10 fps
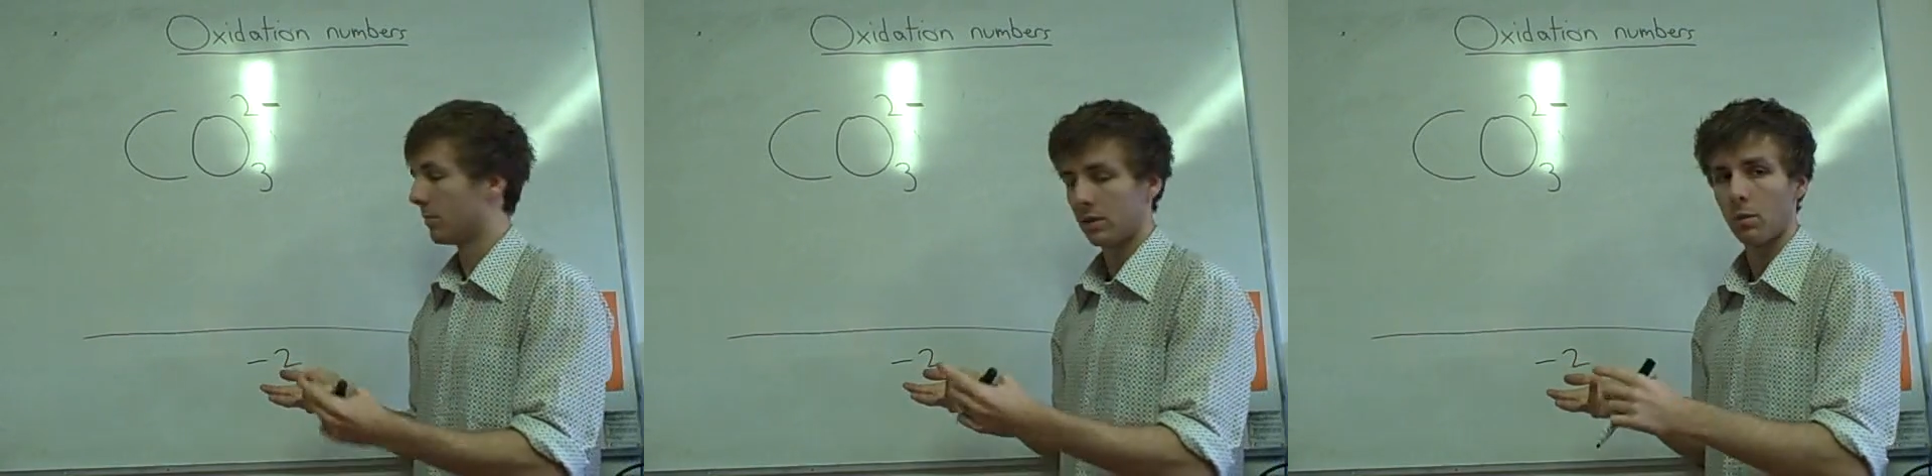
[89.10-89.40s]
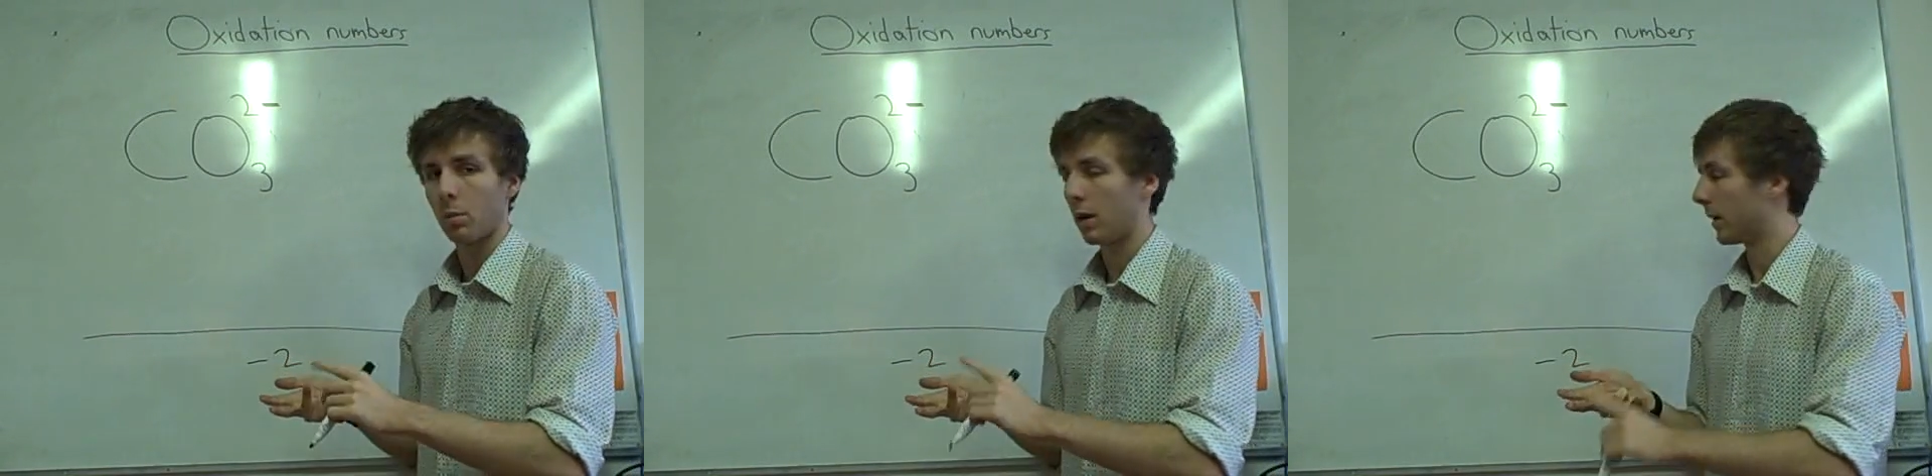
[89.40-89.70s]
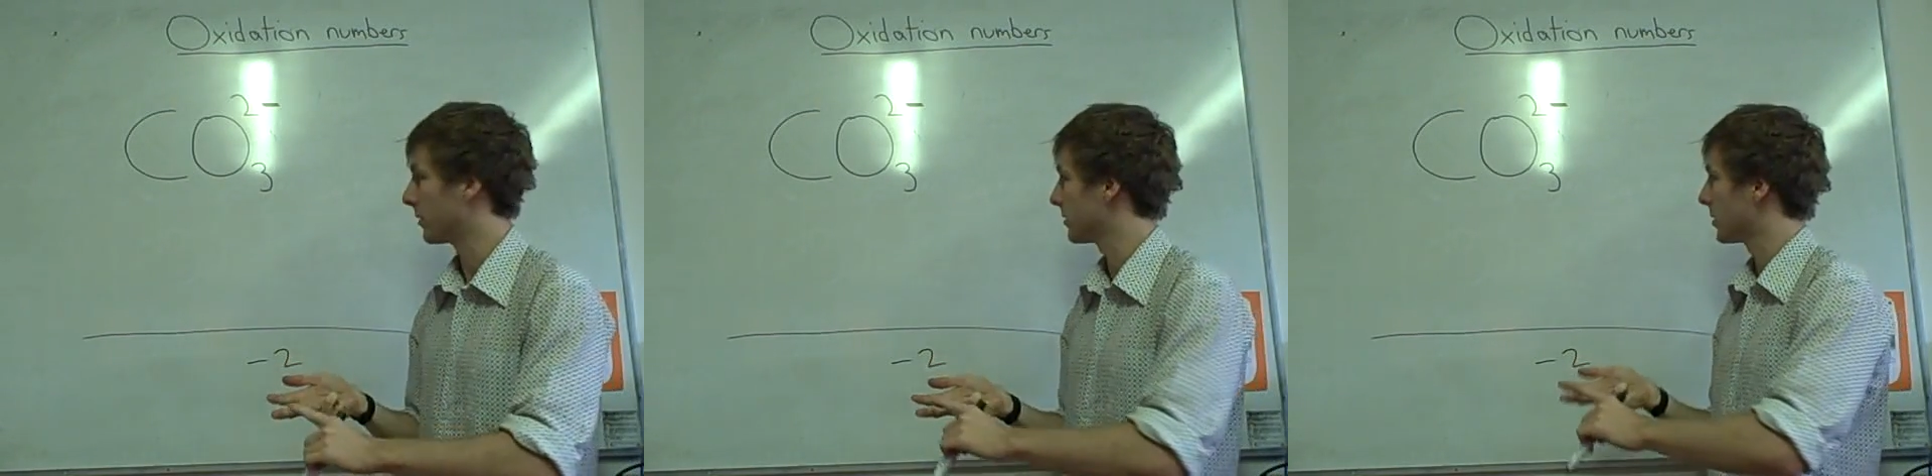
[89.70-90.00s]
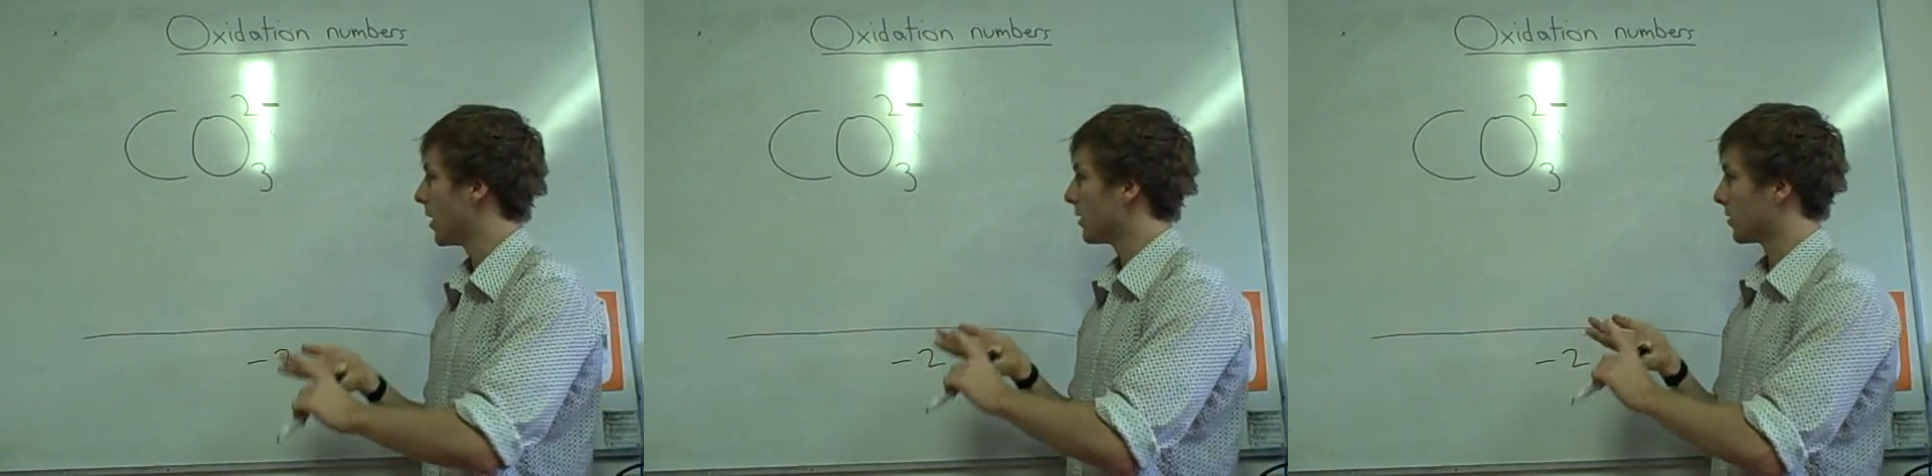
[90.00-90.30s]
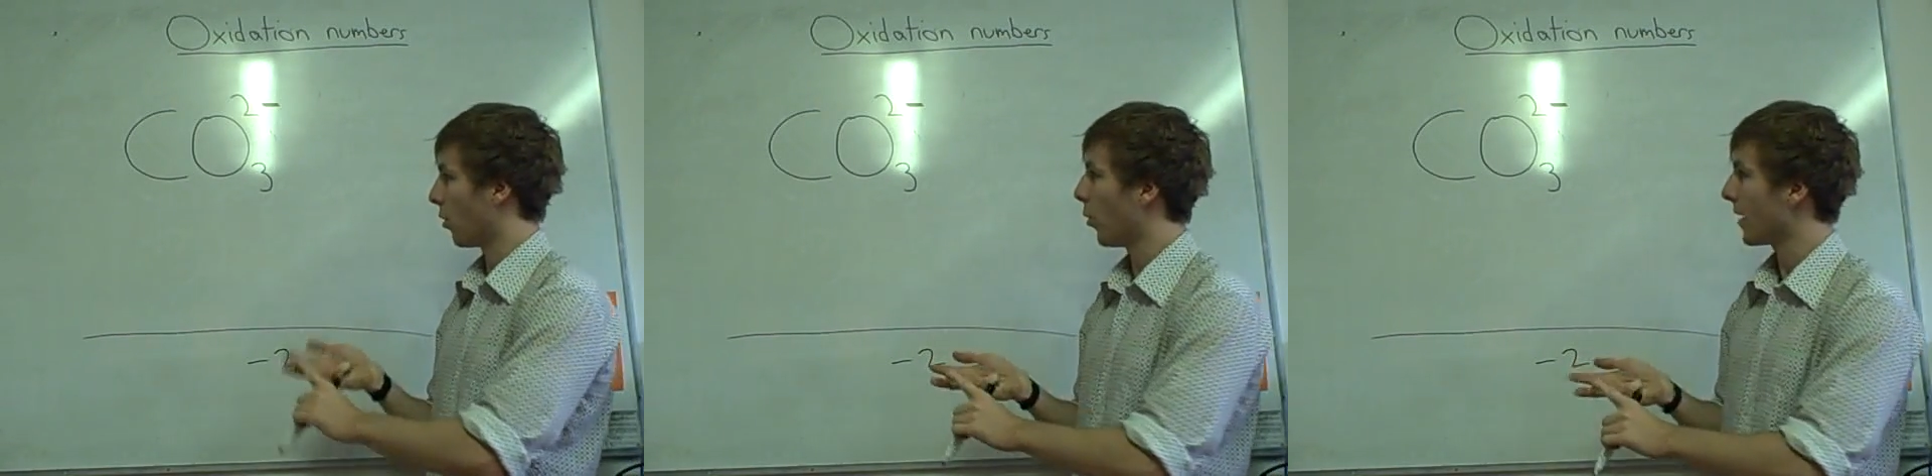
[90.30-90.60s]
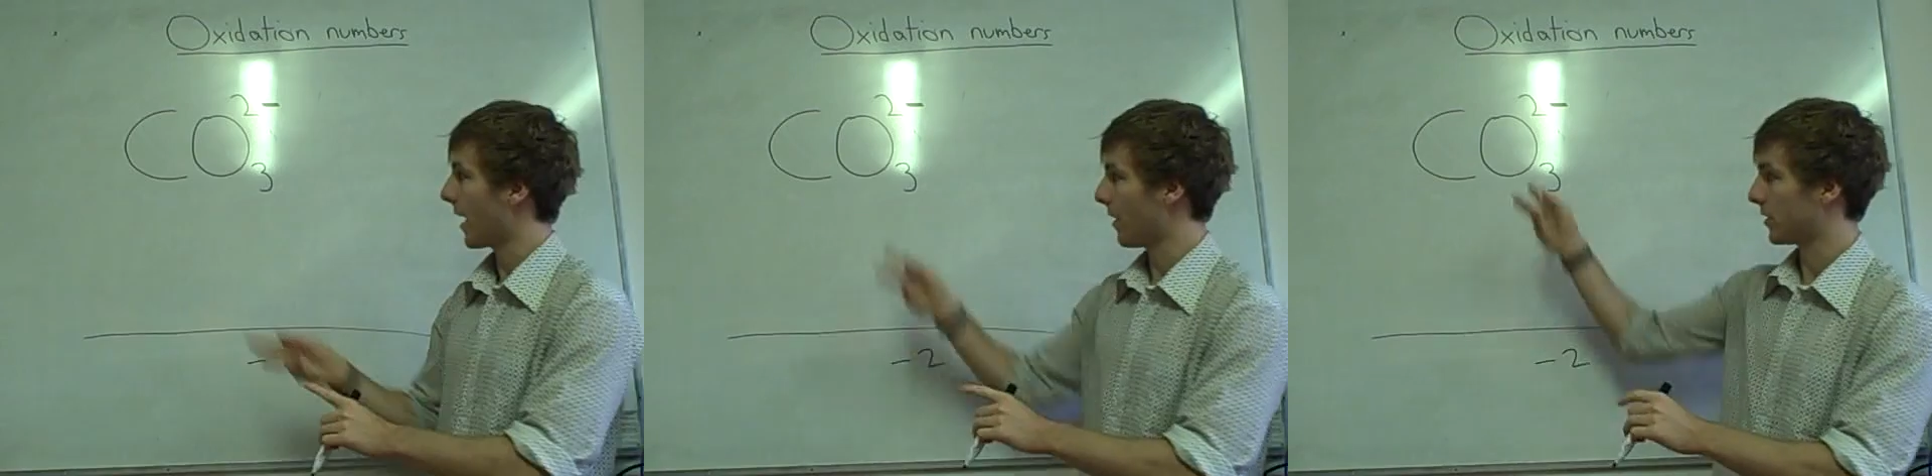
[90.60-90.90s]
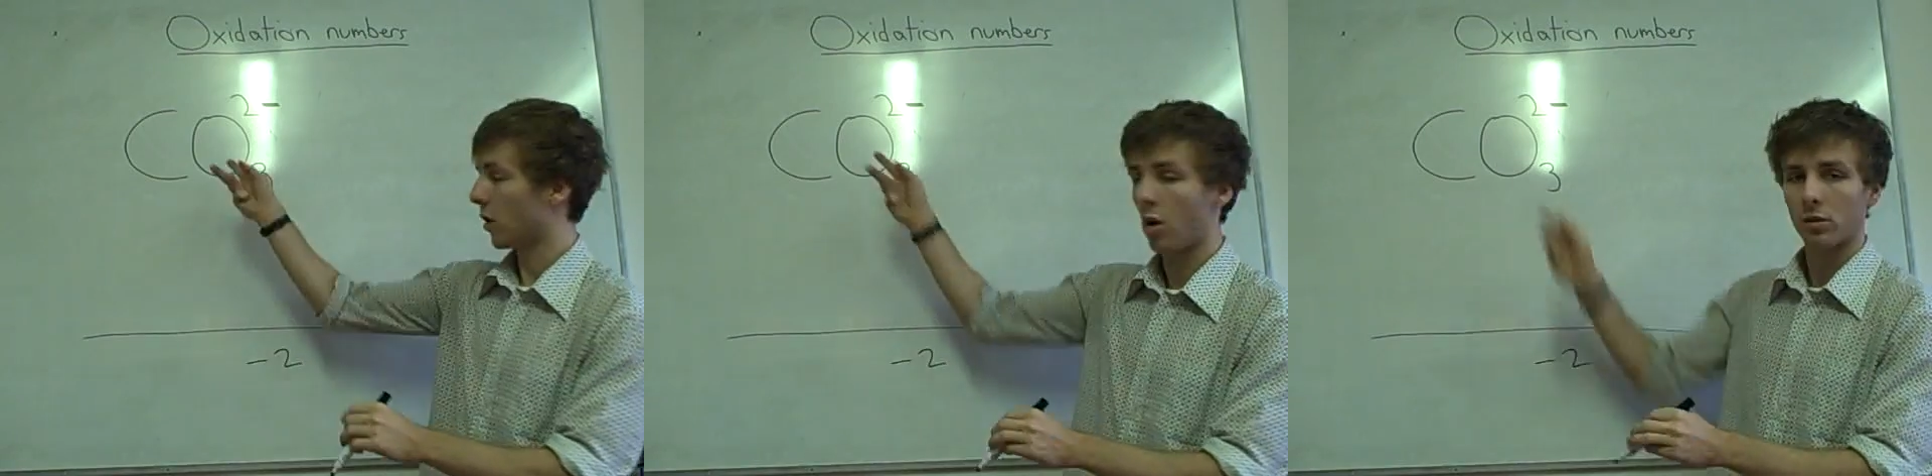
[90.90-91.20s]
simple ions, so all we have is
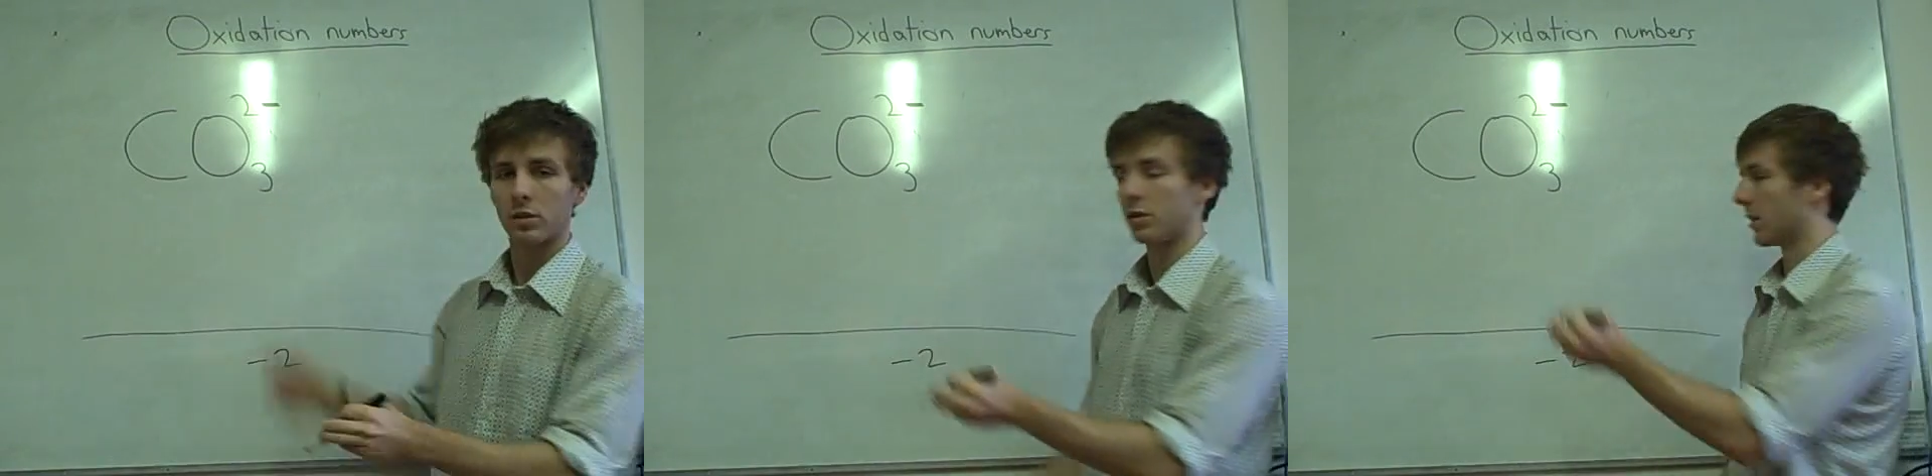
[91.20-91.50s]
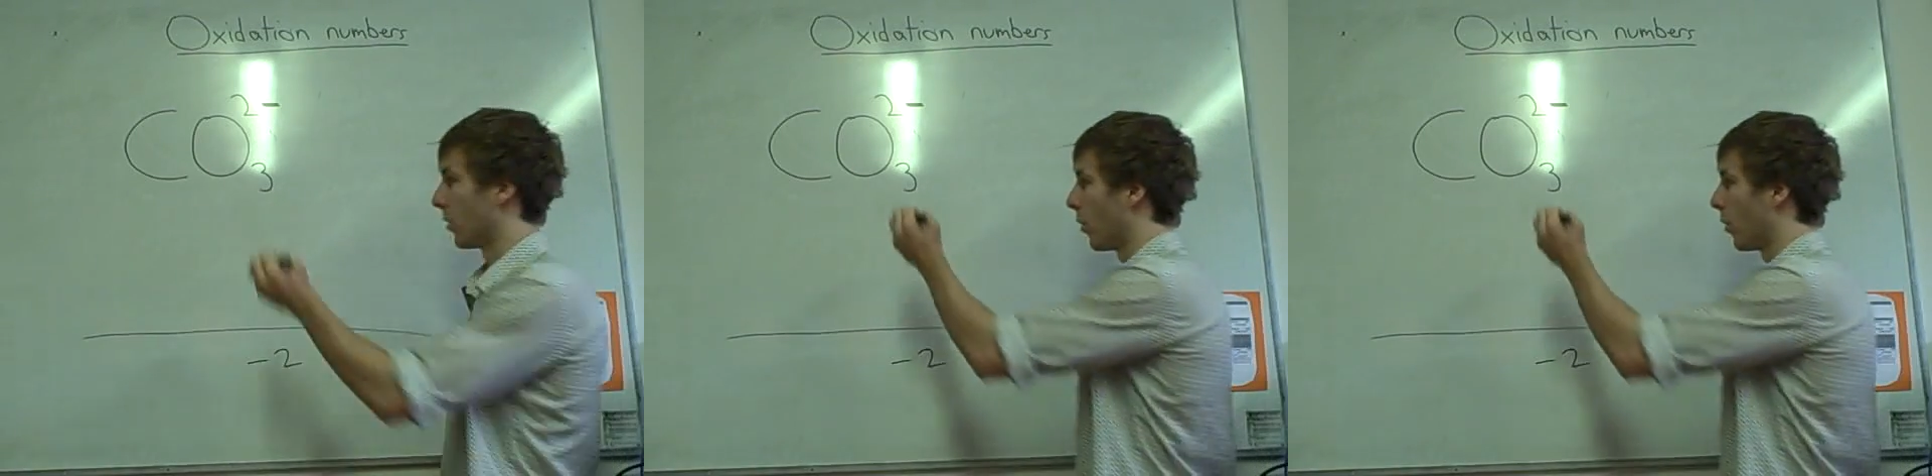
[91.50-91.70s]
oxygen.